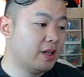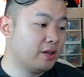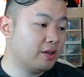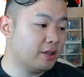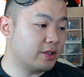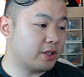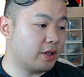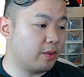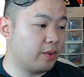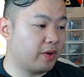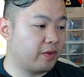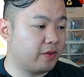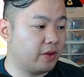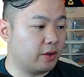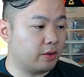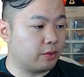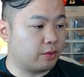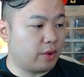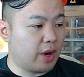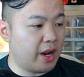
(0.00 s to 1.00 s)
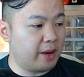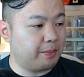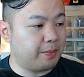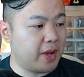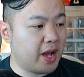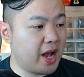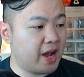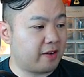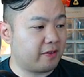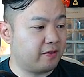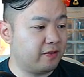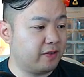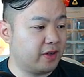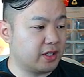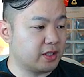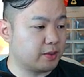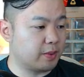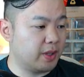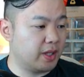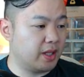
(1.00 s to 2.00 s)
3-star weak foot, right back from
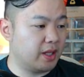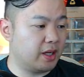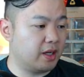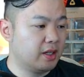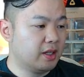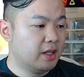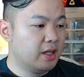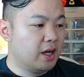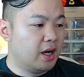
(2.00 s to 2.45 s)
Venezuela.